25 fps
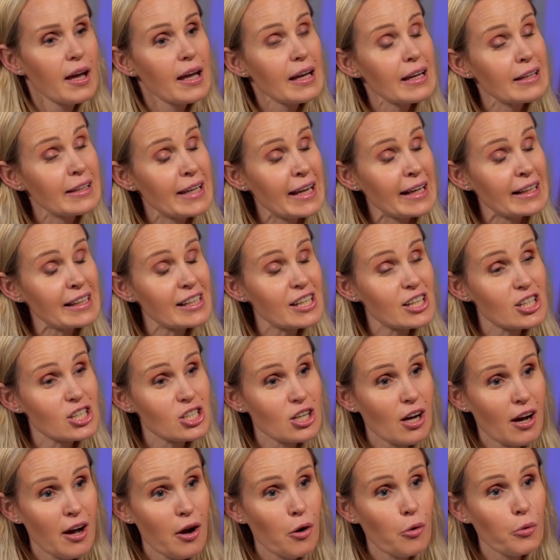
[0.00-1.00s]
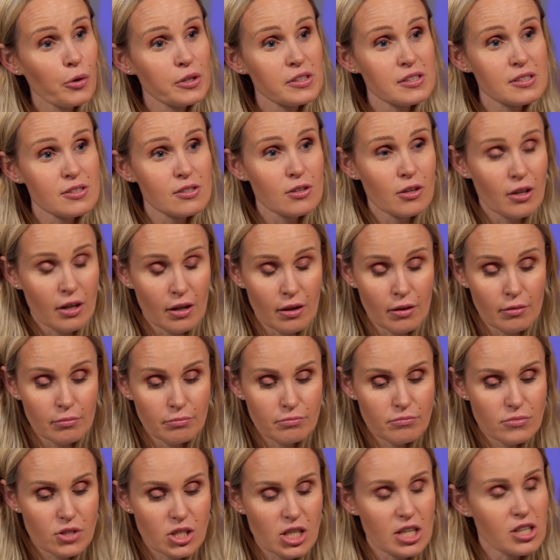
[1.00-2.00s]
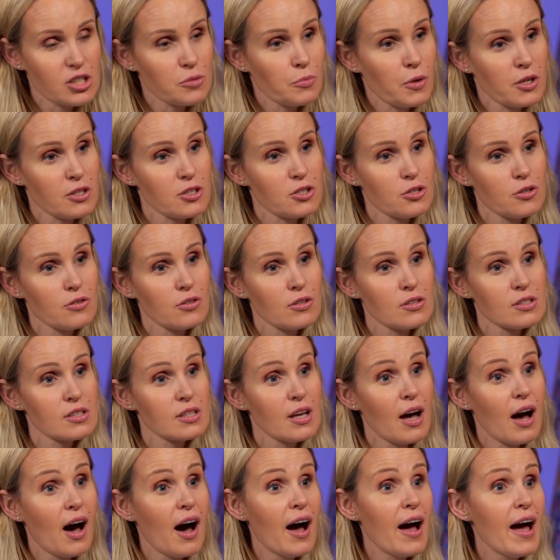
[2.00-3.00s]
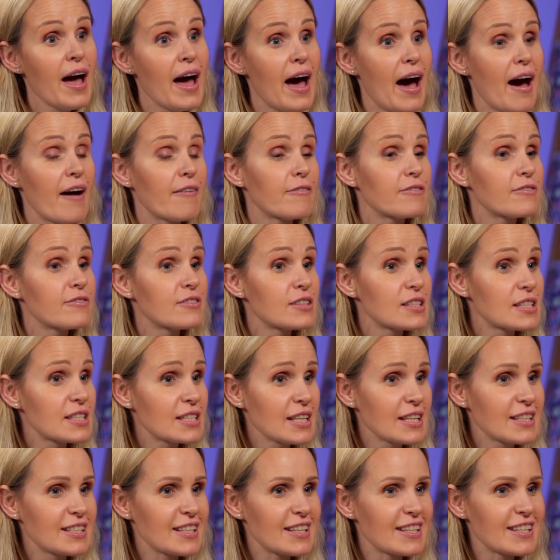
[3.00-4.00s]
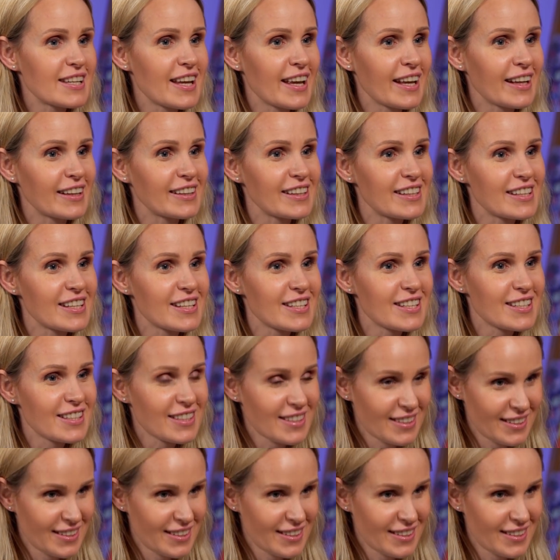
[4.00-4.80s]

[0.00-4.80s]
In English, I always teach my students I have studied English